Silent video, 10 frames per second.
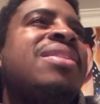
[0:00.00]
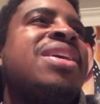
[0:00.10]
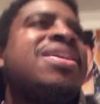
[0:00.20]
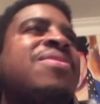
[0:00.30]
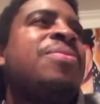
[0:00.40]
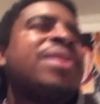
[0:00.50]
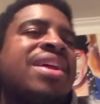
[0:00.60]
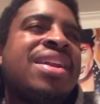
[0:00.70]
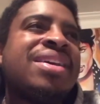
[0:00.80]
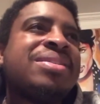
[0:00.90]
even
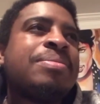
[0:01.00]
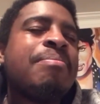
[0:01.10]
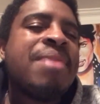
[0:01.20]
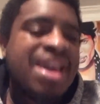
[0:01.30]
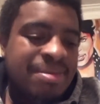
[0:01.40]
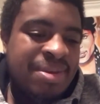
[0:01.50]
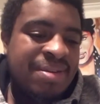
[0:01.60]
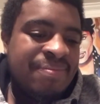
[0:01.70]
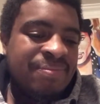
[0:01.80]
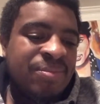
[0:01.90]
winning this,
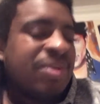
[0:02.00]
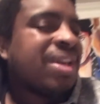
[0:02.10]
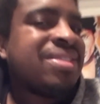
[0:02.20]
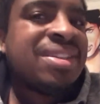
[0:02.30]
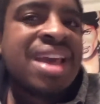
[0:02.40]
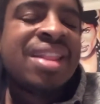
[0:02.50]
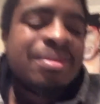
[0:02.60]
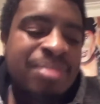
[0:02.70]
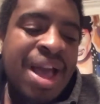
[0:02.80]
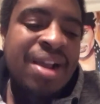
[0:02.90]
maybe. We'll get to that,
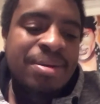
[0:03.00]
the block